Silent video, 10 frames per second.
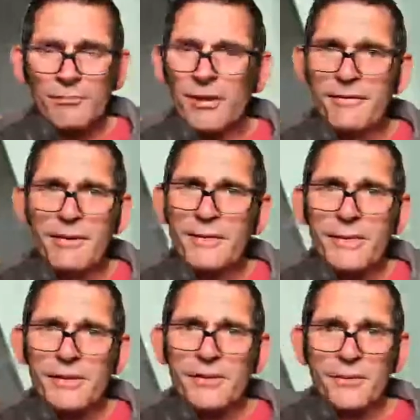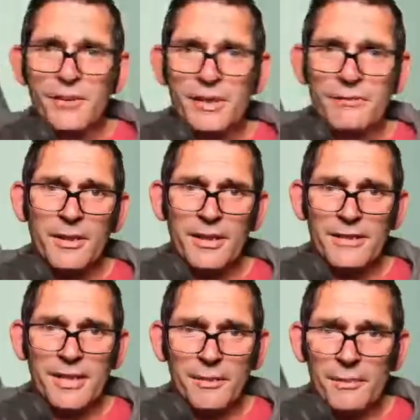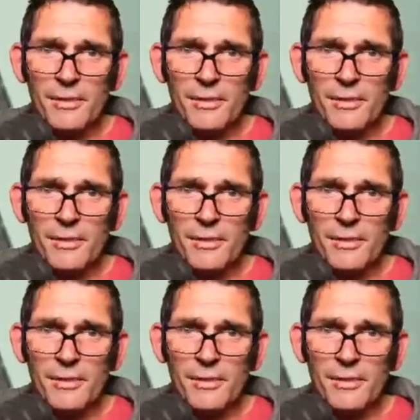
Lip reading: but they've never seen someone dig one of these out of the